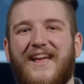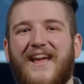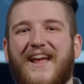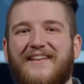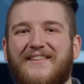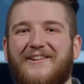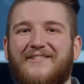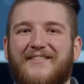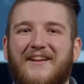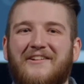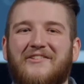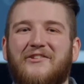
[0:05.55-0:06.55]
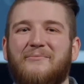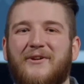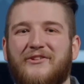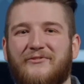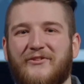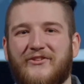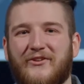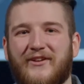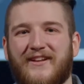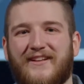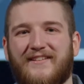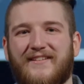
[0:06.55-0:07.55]
Hey there, thanks so much for tuning
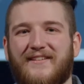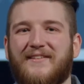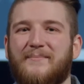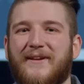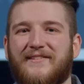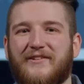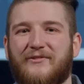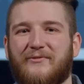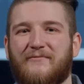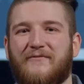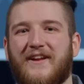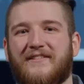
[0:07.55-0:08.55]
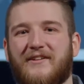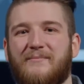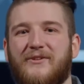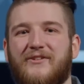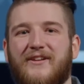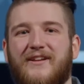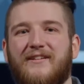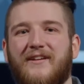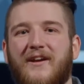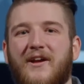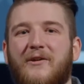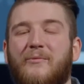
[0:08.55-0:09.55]
into this message from Faith Community.
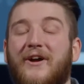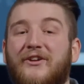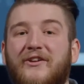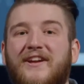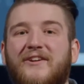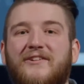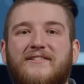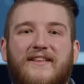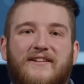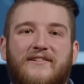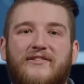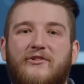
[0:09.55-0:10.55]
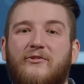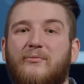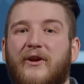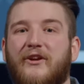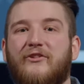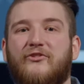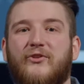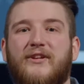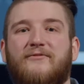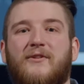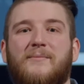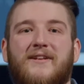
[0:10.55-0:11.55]
While you're here, let us know where you're joining
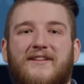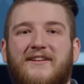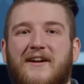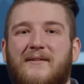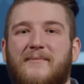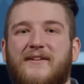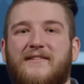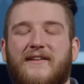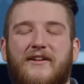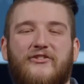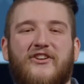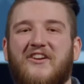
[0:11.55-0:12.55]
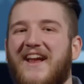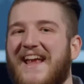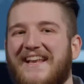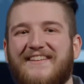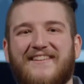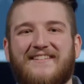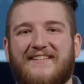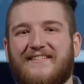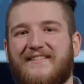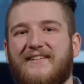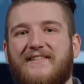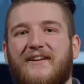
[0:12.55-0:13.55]
from in the comments and share anything that
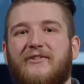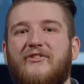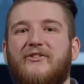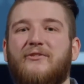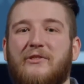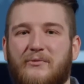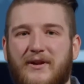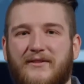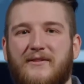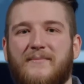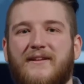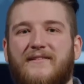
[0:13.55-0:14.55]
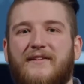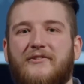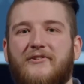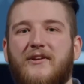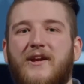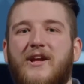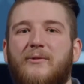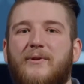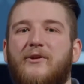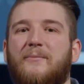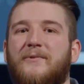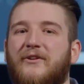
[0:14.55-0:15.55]
sticks out to you throughout the message. We
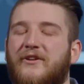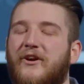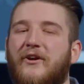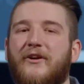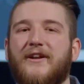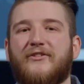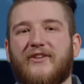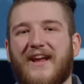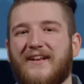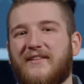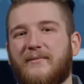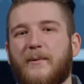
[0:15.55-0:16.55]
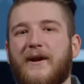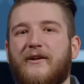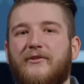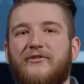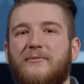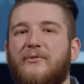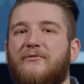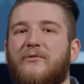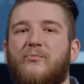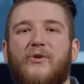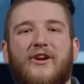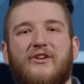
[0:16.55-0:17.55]
hope you're encouraged and inspired to move from
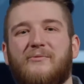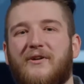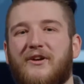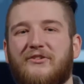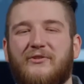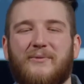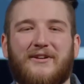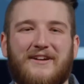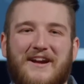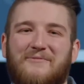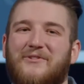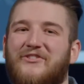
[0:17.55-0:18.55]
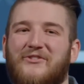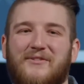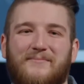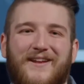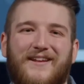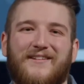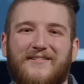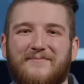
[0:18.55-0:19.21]
where you are to where God wants you to be.